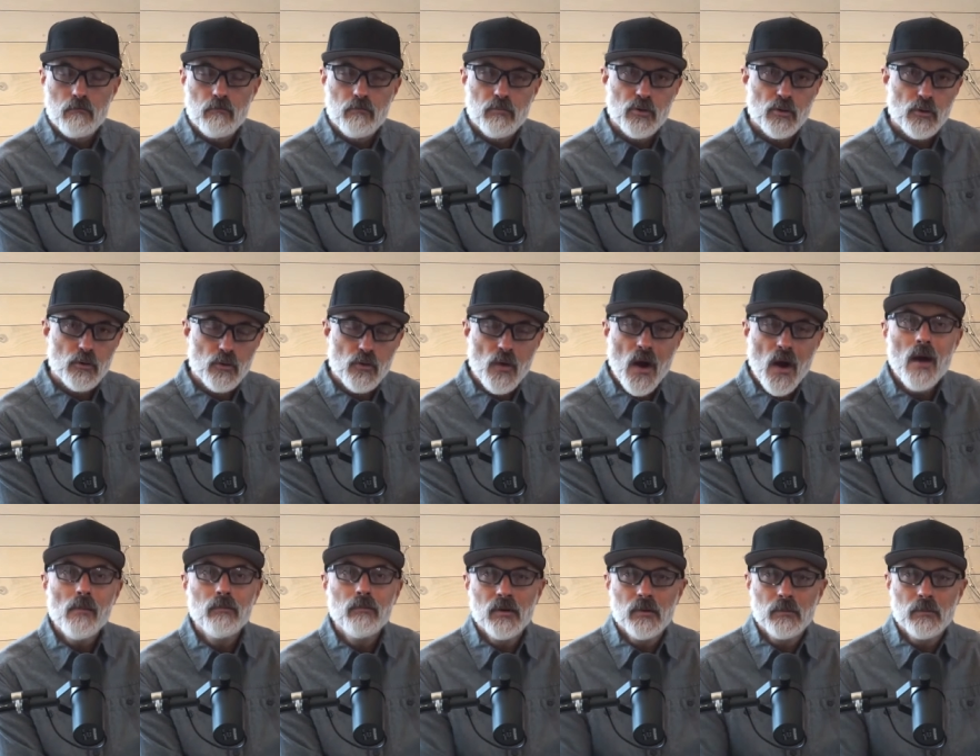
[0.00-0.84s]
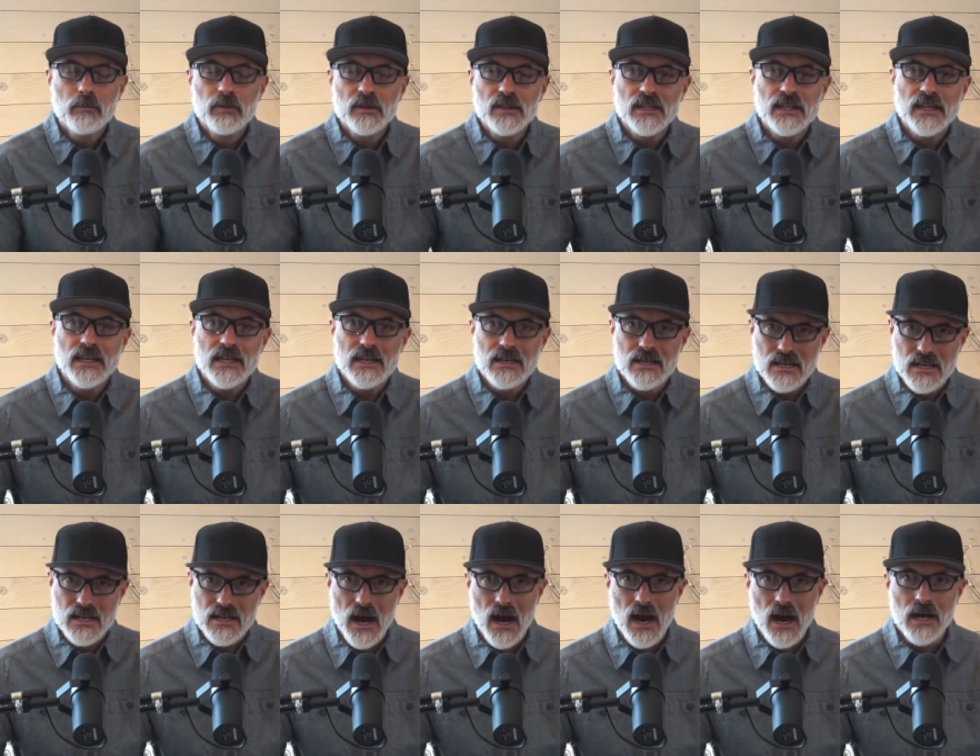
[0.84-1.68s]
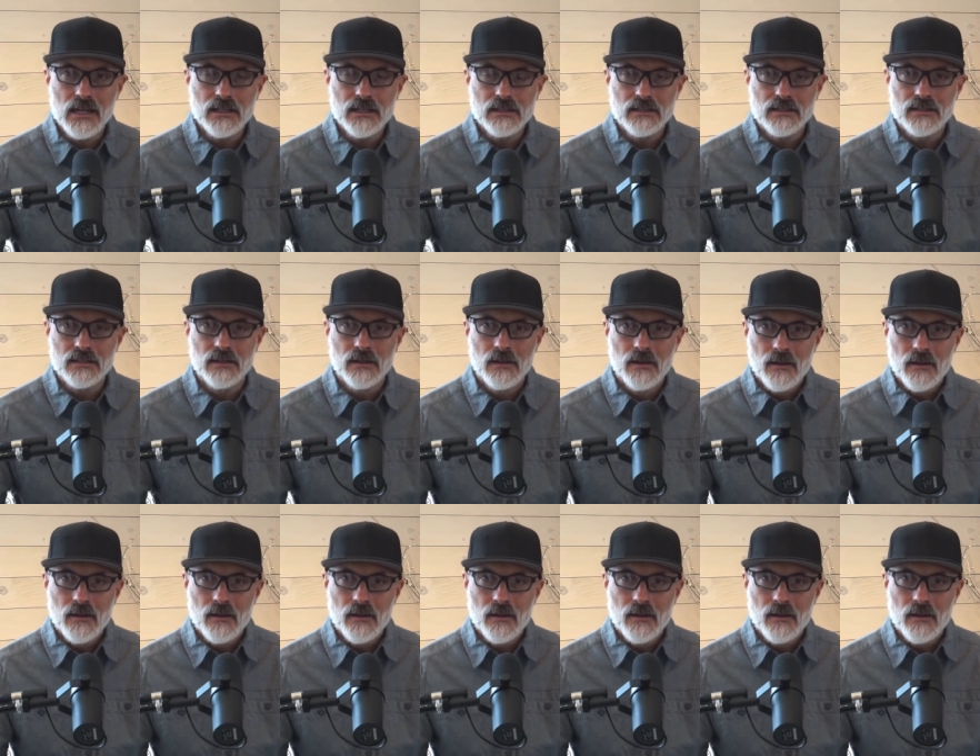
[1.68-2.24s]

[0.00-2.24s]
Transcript: Probably not